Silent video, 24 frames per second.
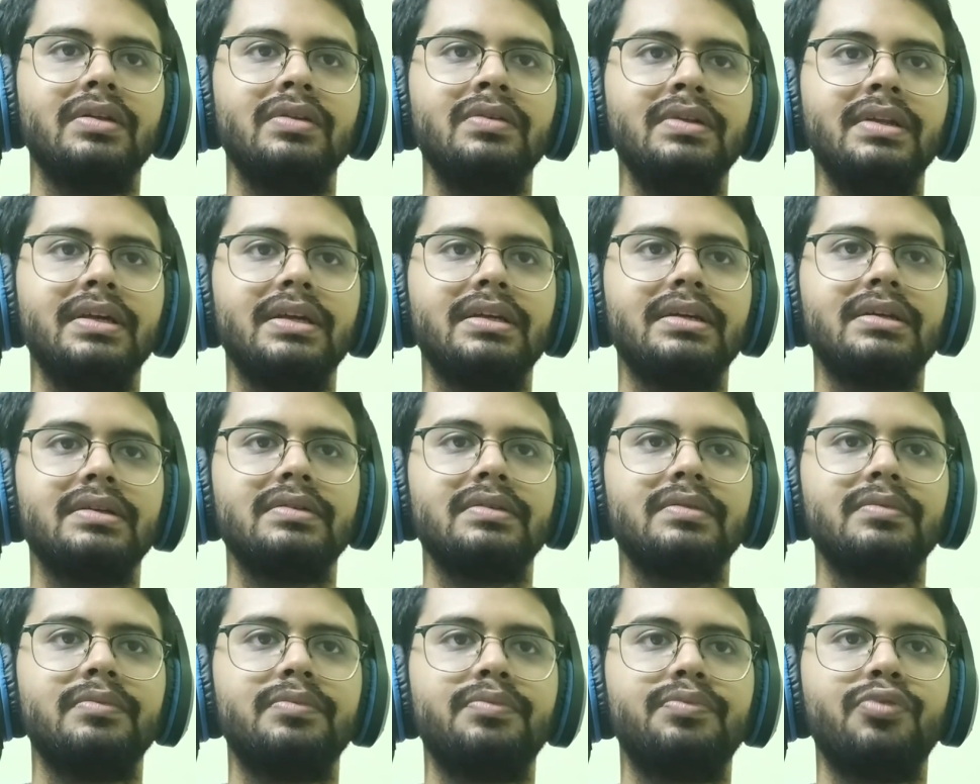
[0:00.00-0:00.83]
you know, like
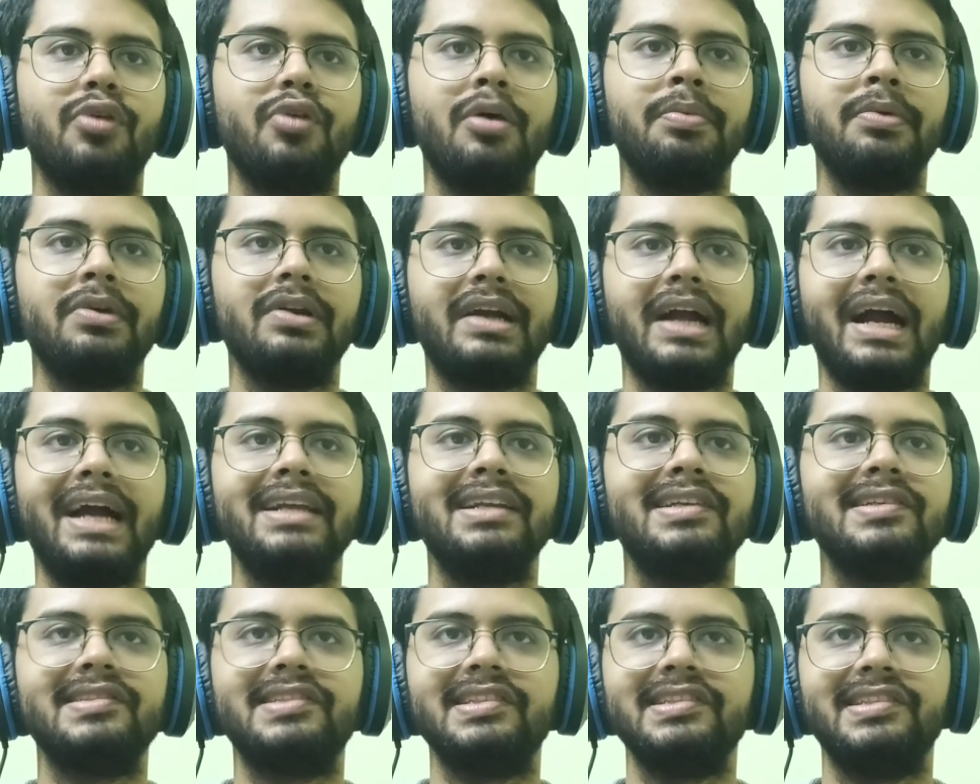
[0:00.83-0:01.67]
proper
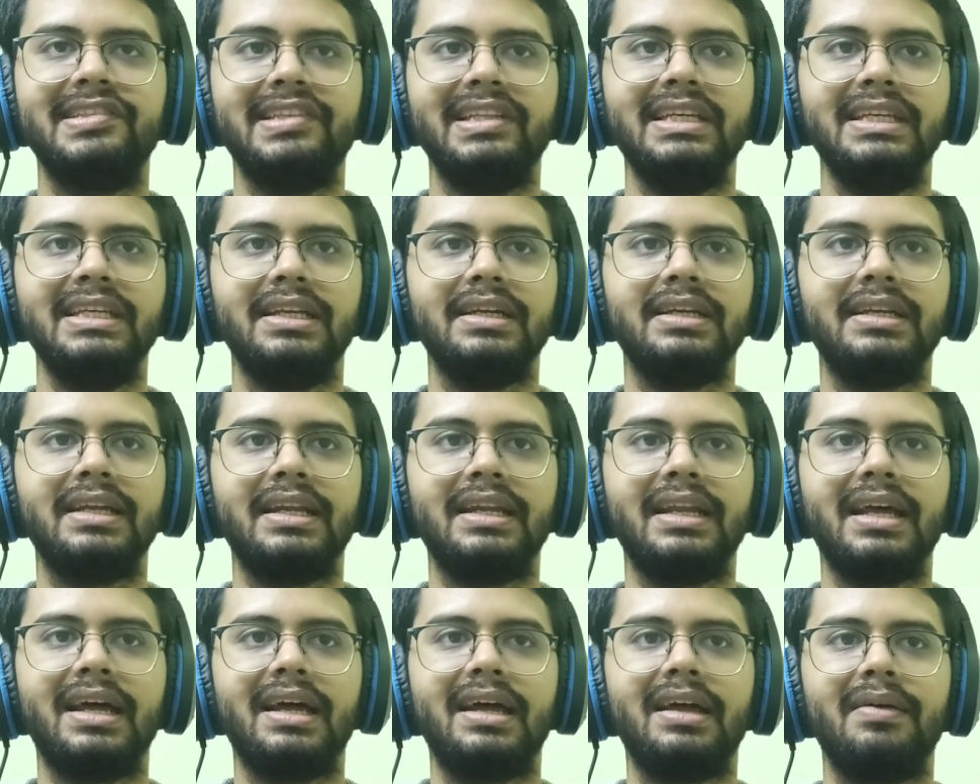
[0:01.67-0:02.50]
guidance is needed.
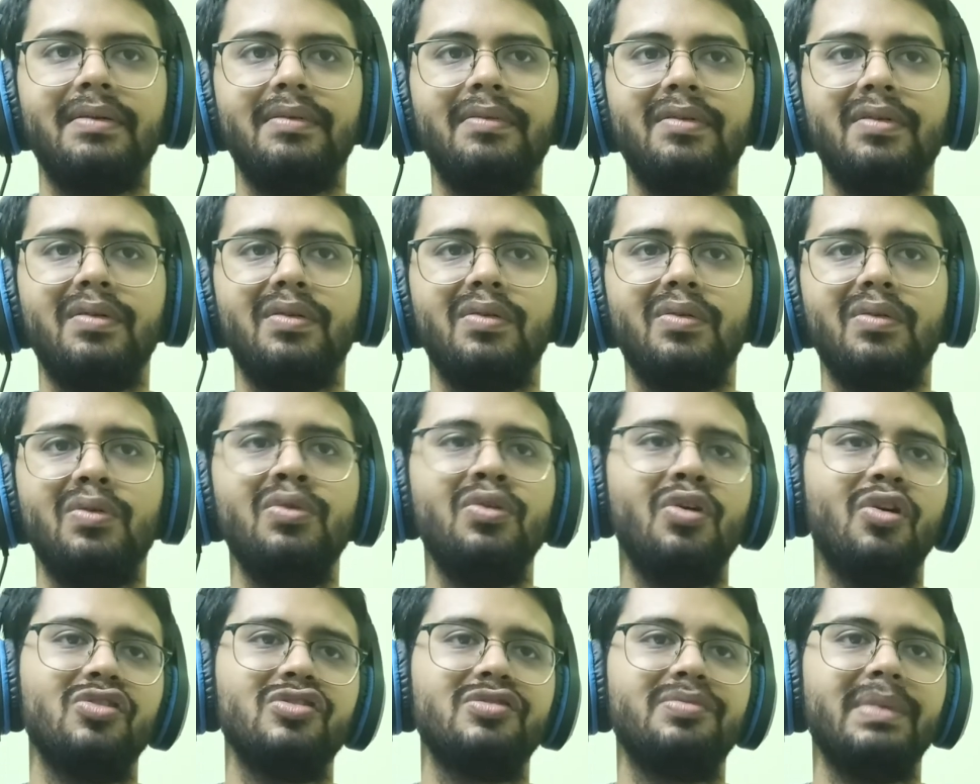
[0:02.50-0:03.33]
And
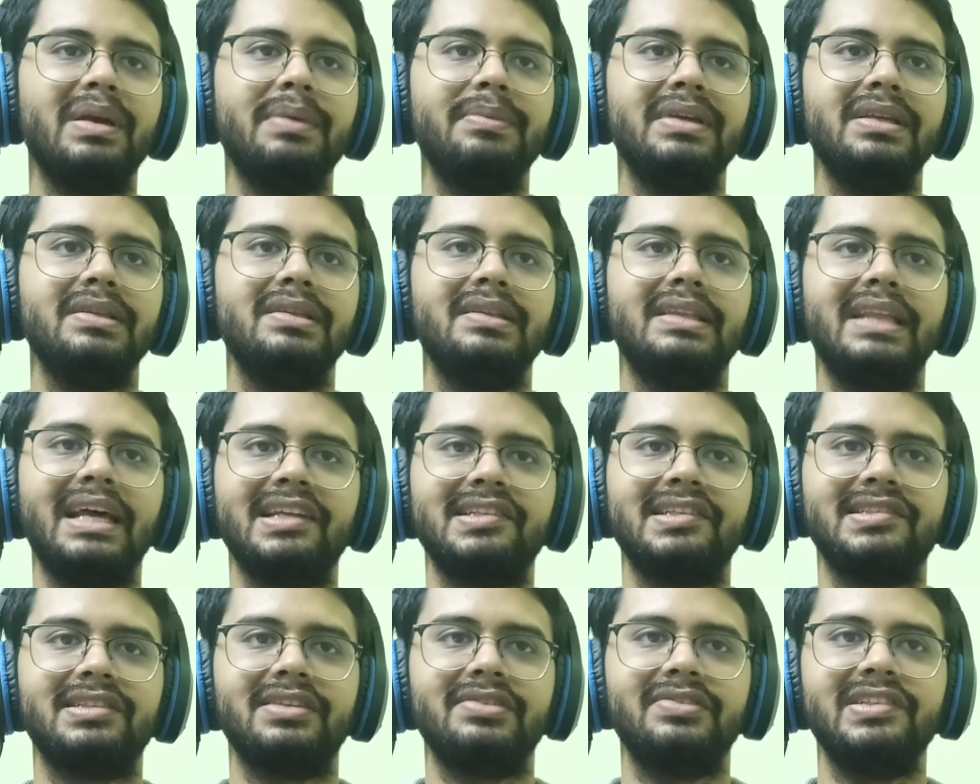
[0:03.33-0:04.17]
who knows, maybe
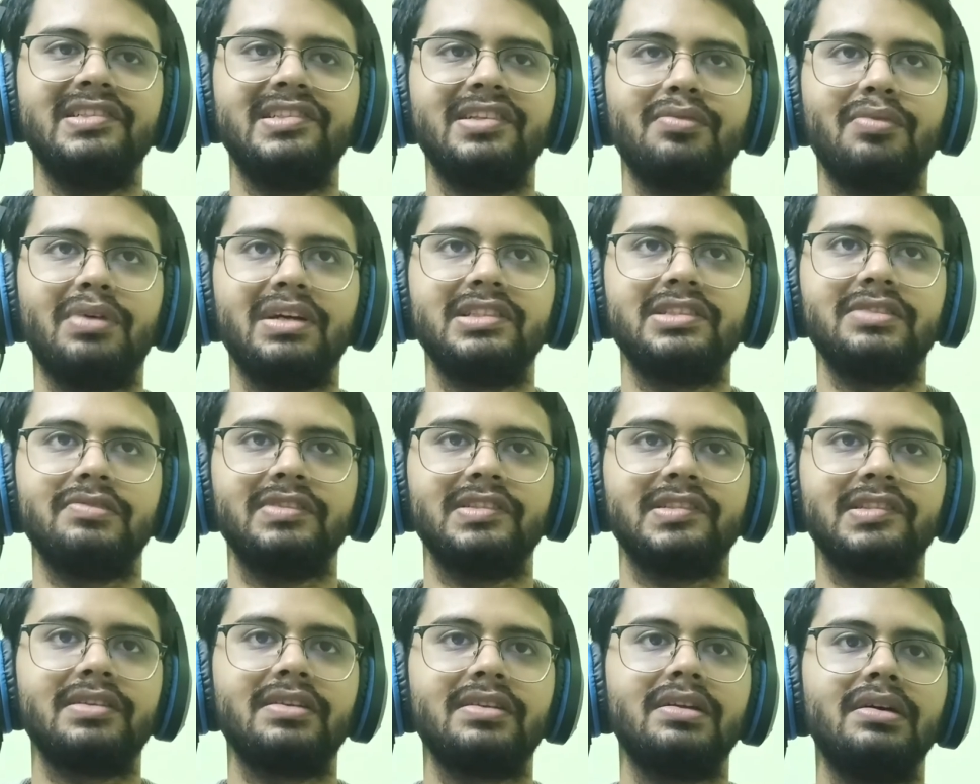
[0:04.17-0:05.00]
that's the reason why
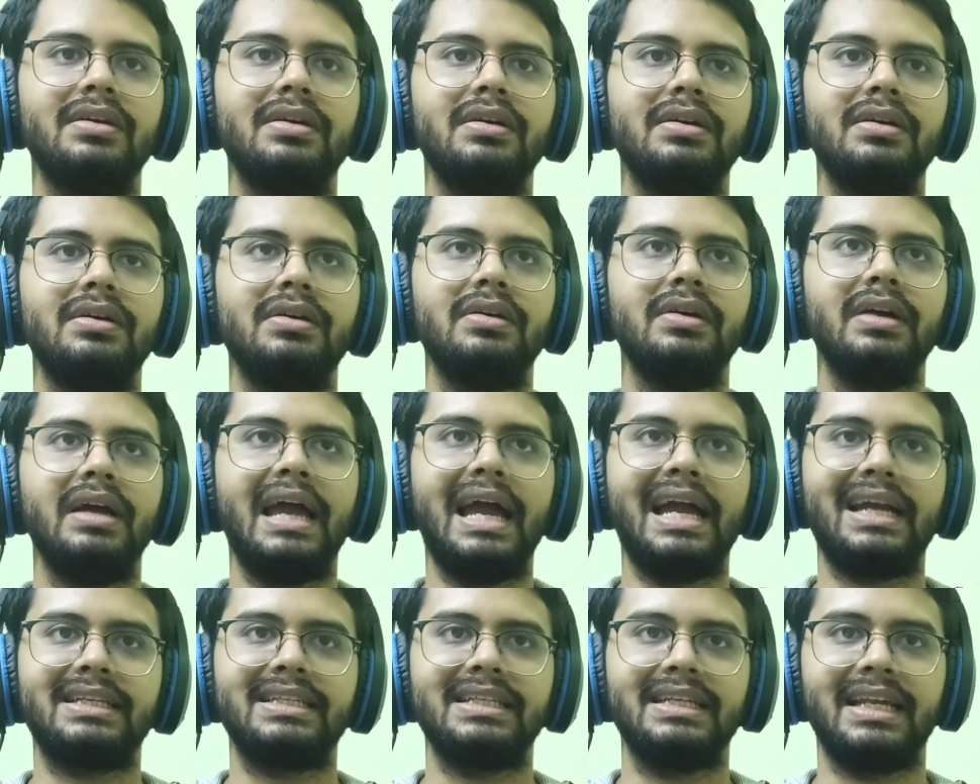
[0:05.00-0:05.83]
she was
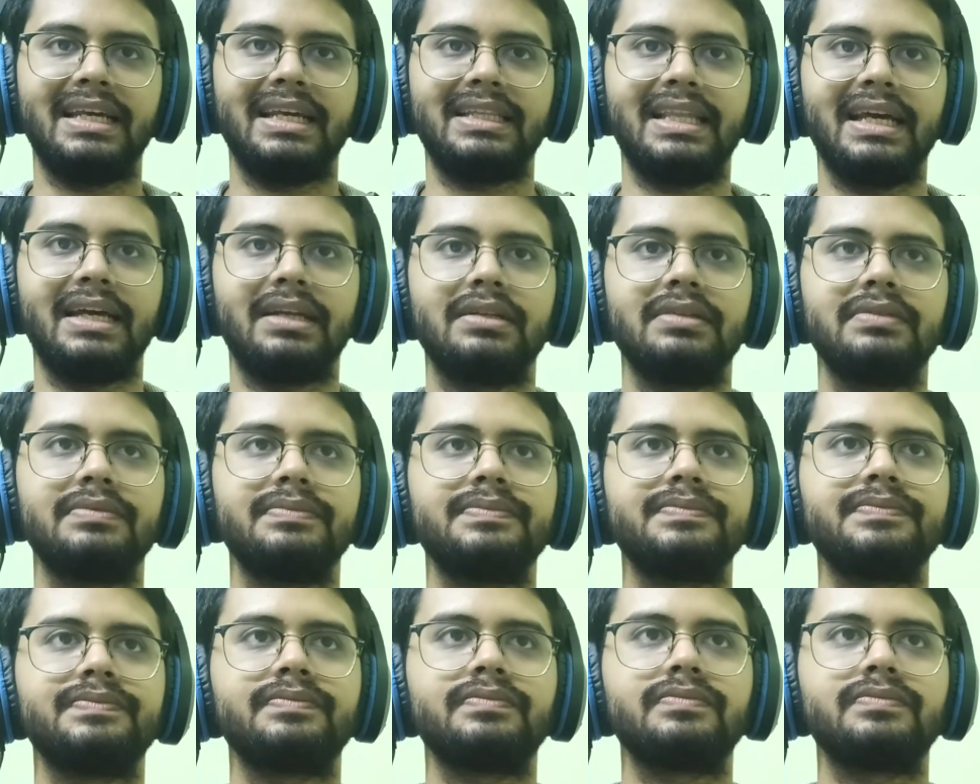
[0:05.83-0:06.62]
acting like that.